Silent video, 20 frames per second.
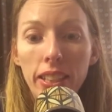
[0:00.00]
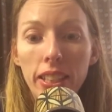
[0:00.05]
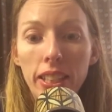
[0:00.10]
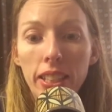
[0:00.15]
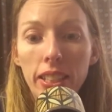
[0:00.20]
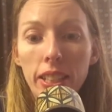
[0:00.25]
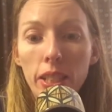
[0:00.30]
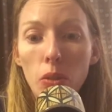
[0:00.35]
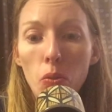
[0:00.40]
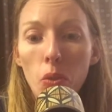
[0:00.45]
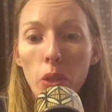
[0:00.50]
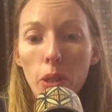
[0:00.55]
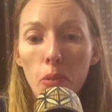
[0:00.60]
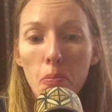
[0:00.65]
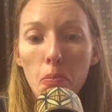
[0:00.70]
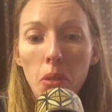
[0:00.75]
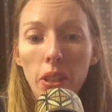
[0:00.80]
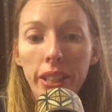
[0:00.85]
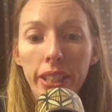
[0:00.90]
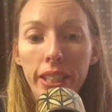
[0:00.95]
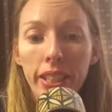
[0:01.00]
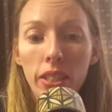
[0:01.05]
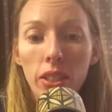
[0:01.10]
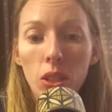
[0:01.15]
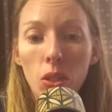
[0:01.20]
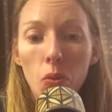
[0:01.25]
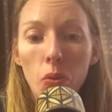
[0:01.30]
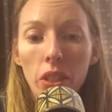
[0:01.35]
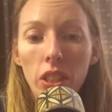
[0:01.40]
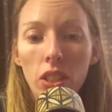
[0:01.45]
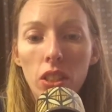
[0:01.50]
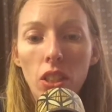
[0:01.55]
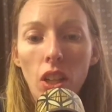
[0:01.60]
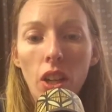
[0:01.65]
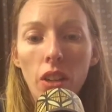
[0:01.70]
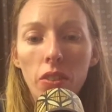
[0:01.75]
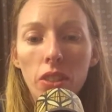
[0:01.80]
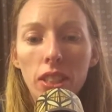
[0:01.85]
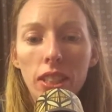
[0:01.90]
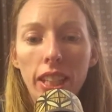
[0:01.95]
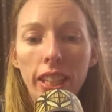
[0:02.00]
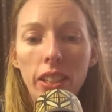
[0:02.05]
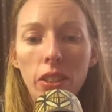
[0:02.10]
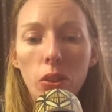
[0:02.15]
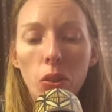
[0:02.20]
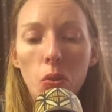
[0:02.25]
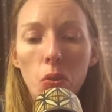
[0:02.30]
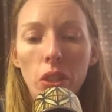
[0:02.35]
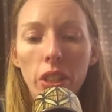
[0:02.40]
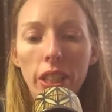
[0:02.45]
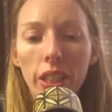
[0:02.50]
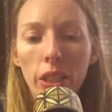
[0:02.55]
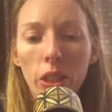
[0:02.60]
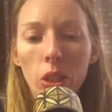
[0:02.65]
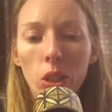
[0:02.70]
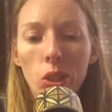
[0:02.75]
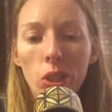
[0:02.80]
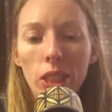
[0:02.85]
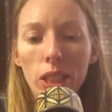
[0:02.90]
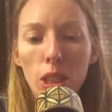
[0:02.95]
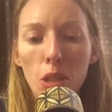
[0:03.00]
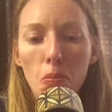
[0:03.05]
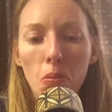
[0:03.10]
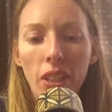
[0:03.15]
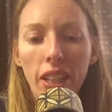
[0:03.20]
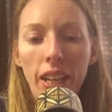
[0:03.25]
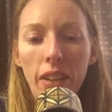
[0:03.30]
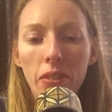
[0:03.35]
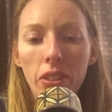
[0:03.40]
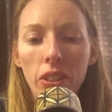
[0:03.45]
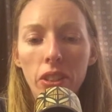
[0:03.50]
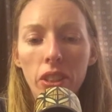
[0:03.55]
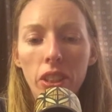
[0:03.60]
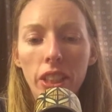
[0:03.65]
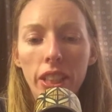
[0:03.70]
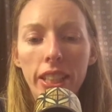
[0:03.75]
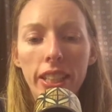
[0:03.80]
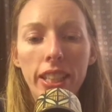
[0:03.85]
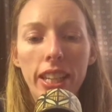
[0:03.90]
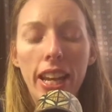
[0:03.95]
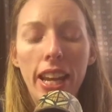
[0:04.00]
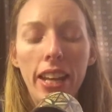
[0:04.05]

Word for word: tiki wood blends with soft sandalwood and crisp lavender in